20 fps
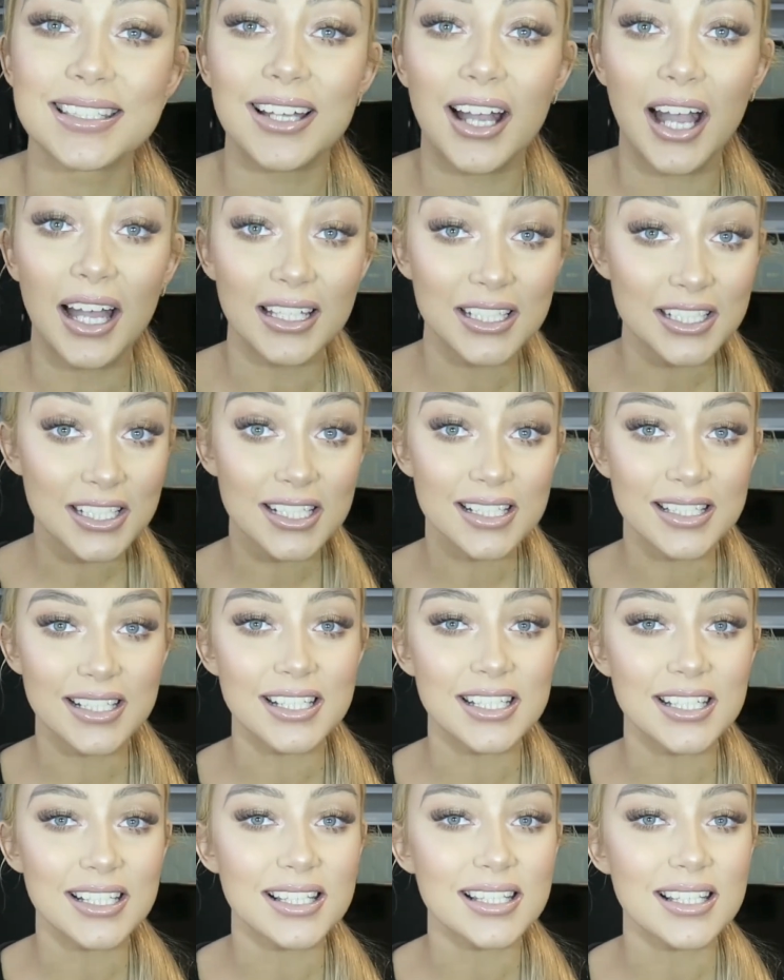eyelash
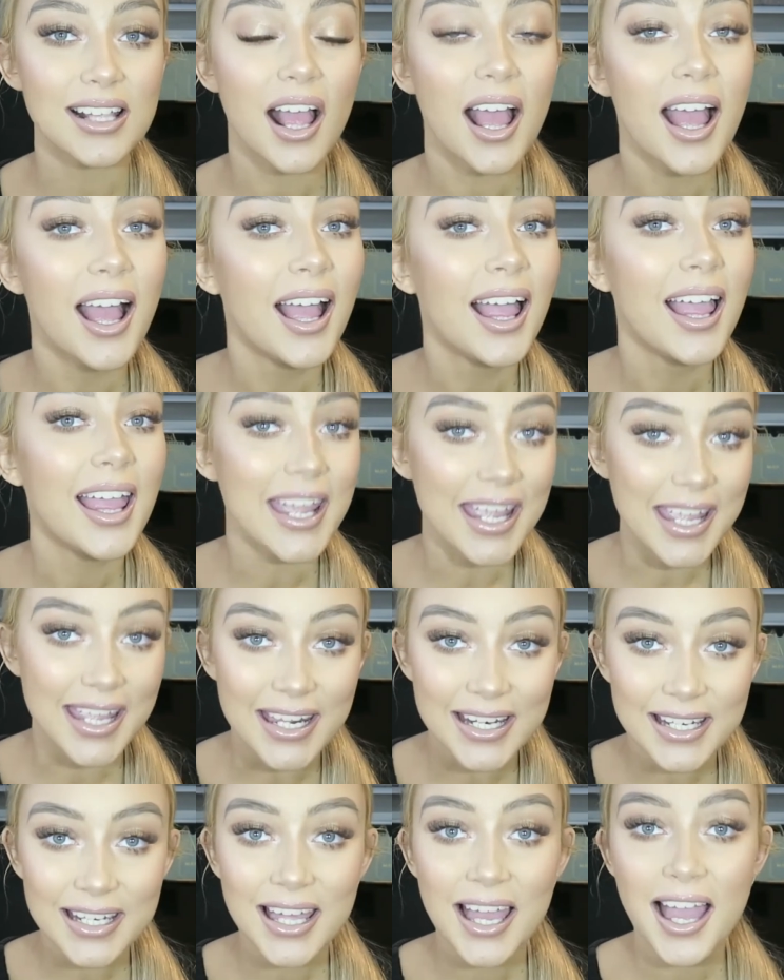extensions
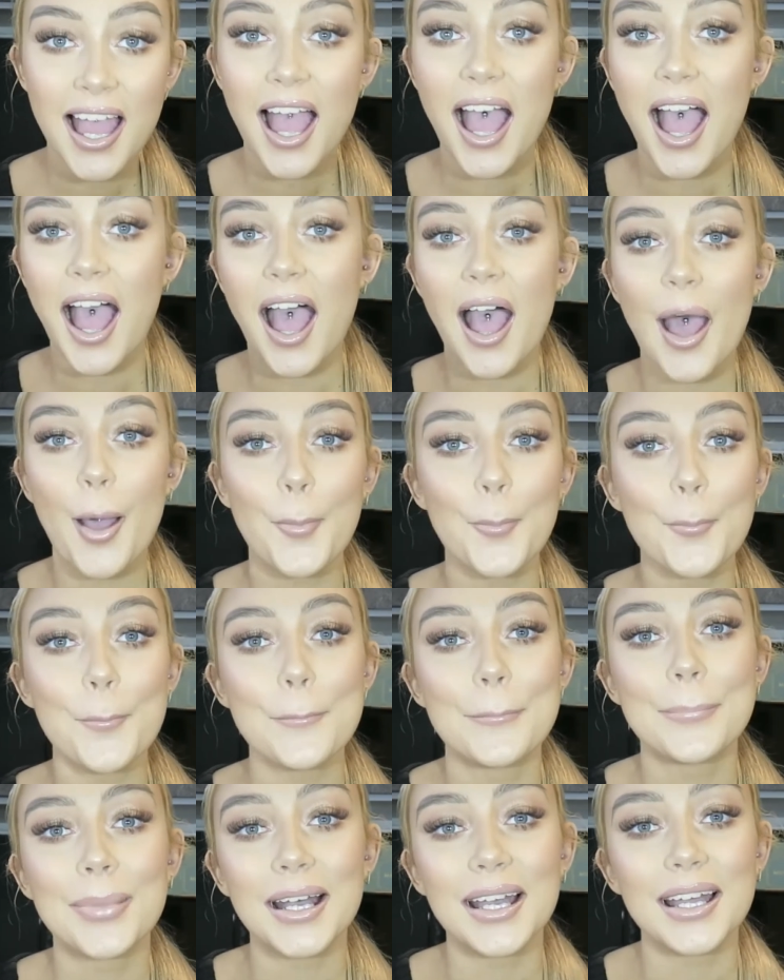in,
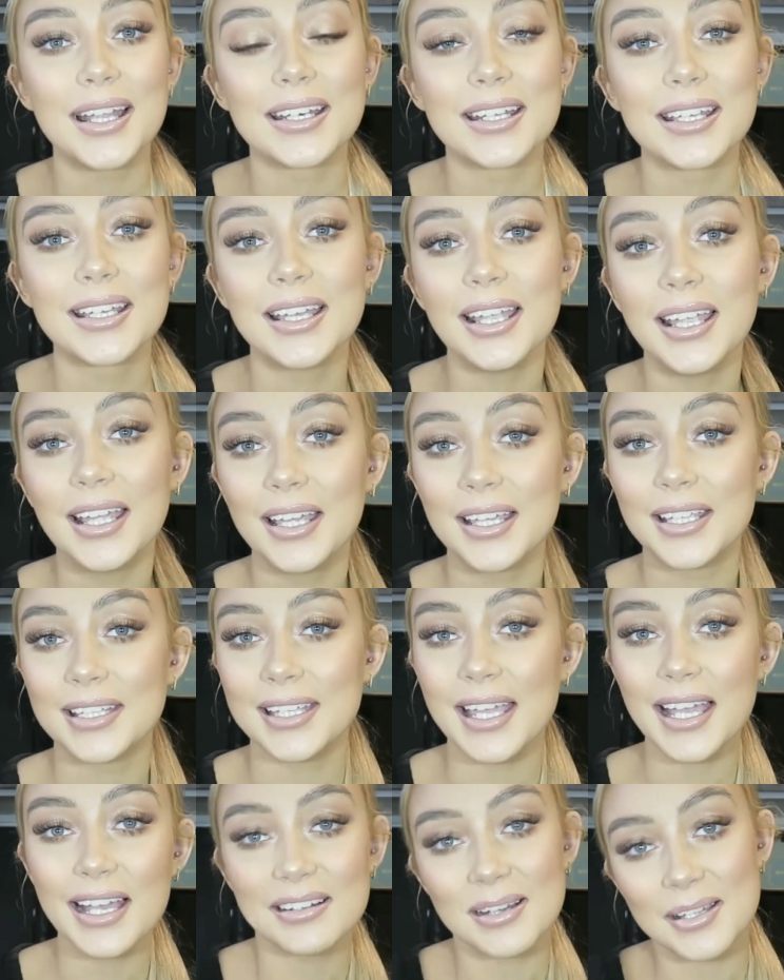but
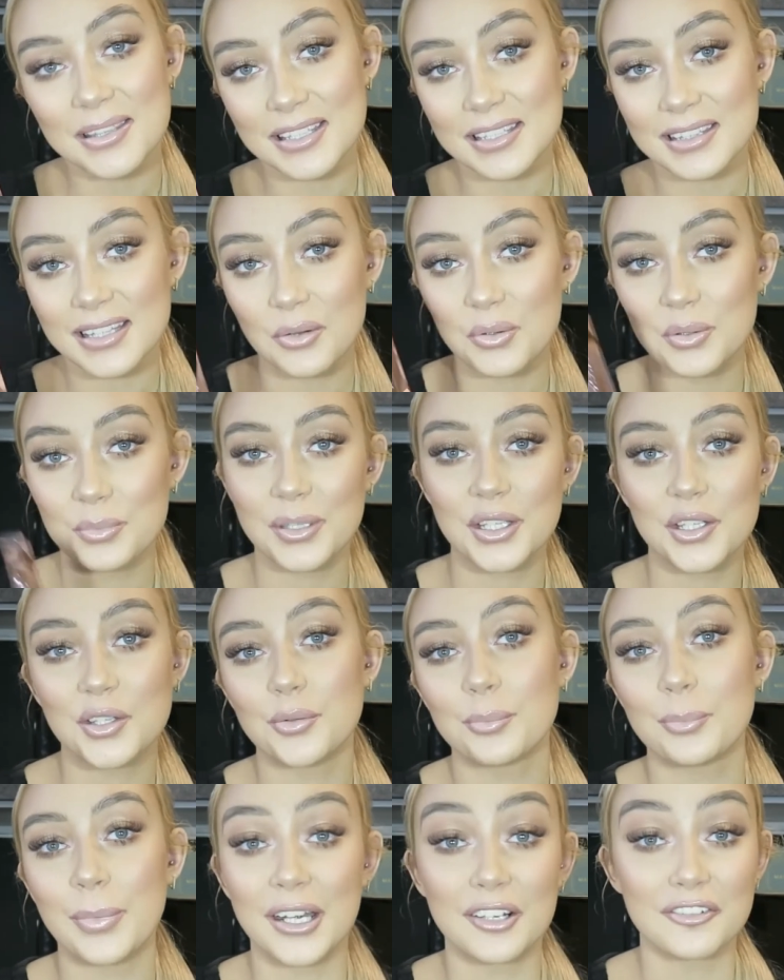yeah, I think that would be
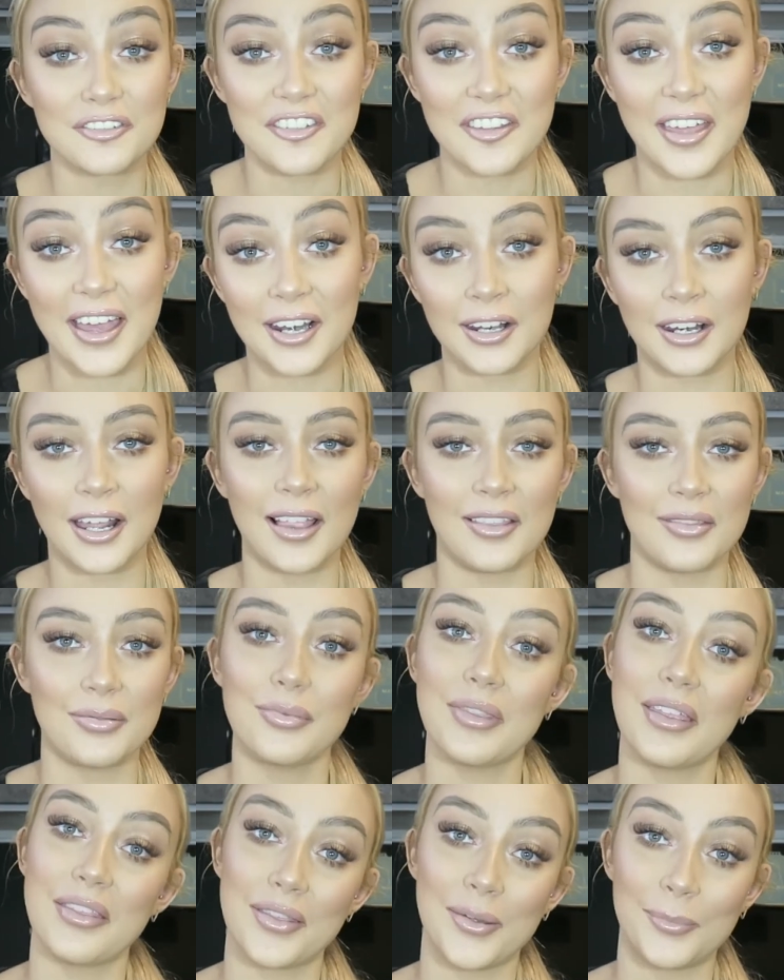better for that
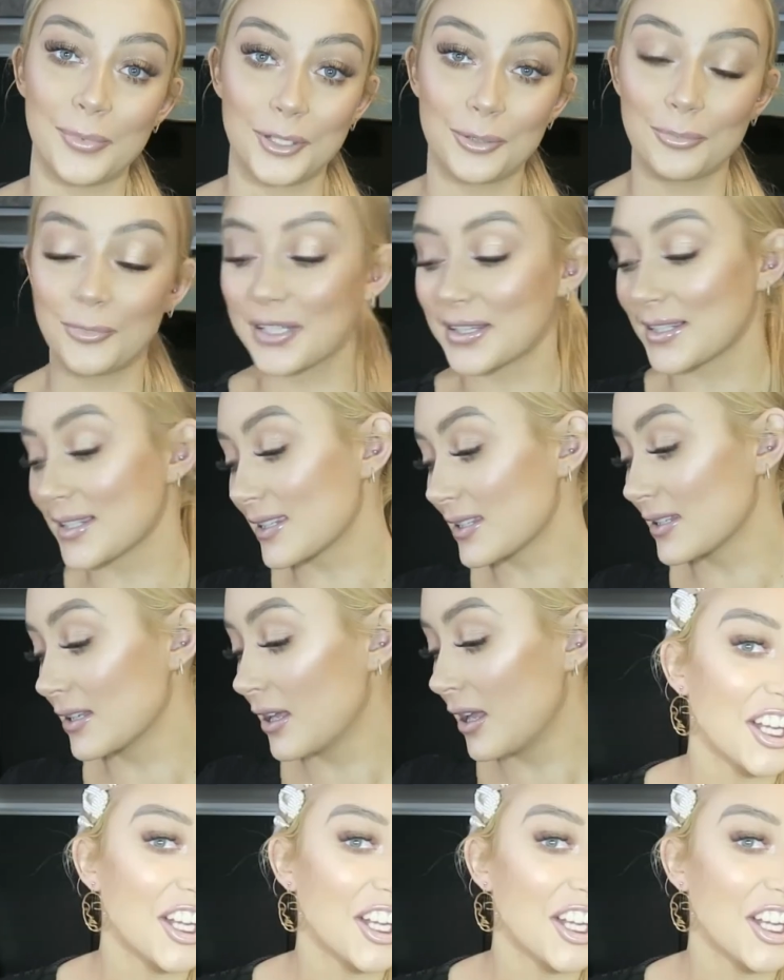and than the bottom ones.